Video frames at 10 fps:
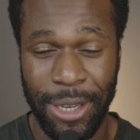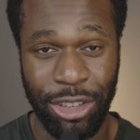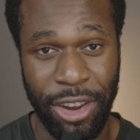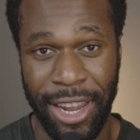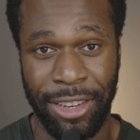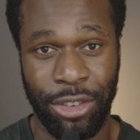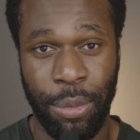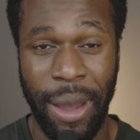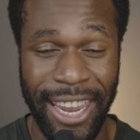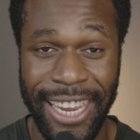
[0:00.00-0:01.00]
be changed
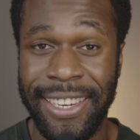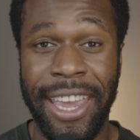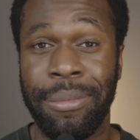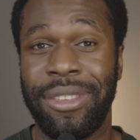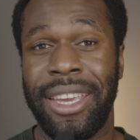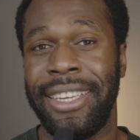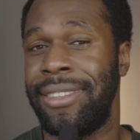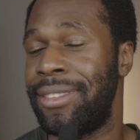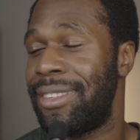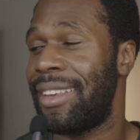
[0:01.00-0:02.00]
by in-game
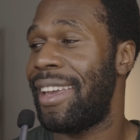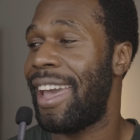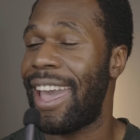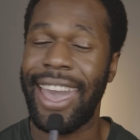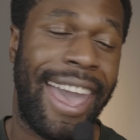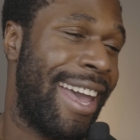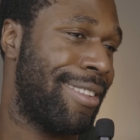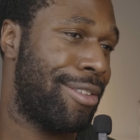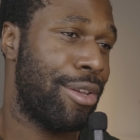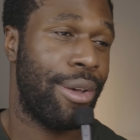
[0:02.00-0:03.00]
settings
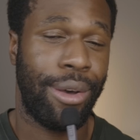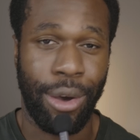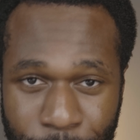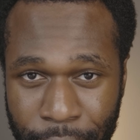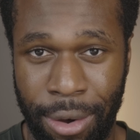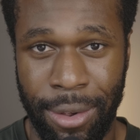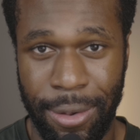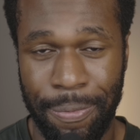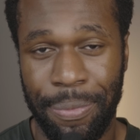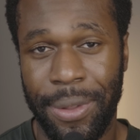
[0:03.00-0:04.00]
at all.